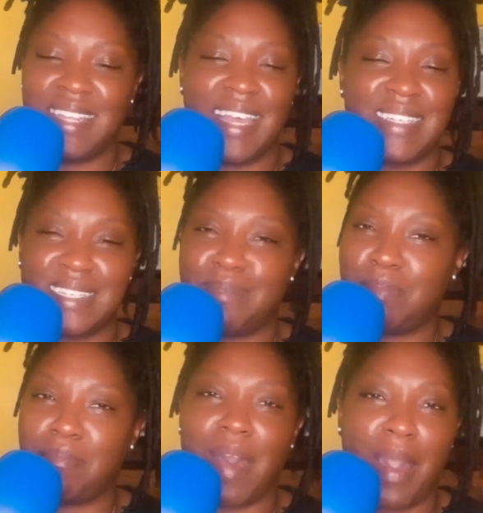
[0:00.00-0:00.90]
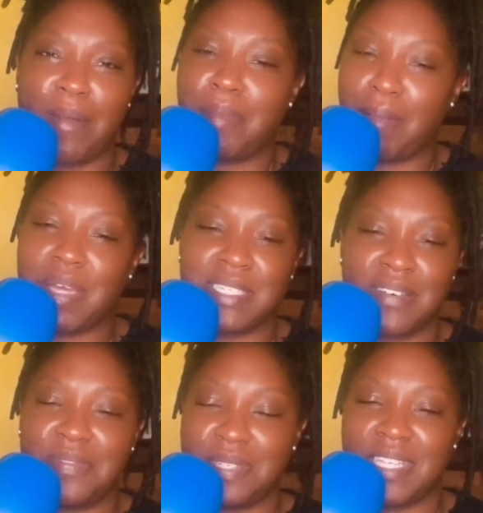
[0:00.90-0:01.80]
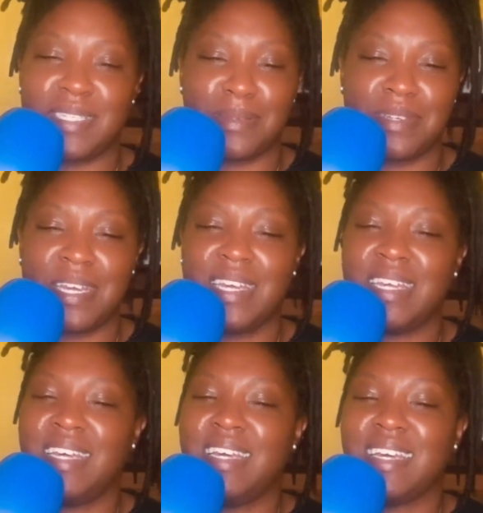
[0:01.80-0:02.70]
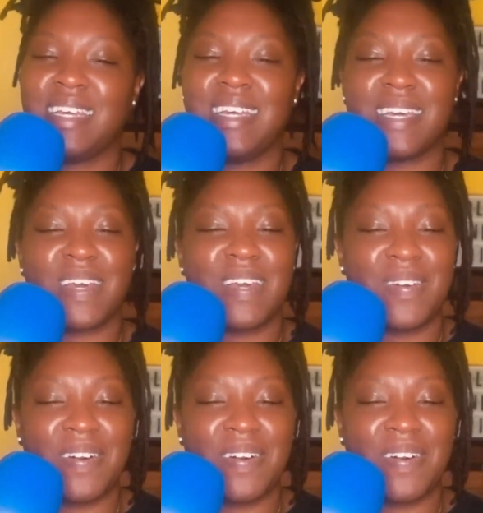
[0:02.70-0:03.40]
dancing all by myself with this one.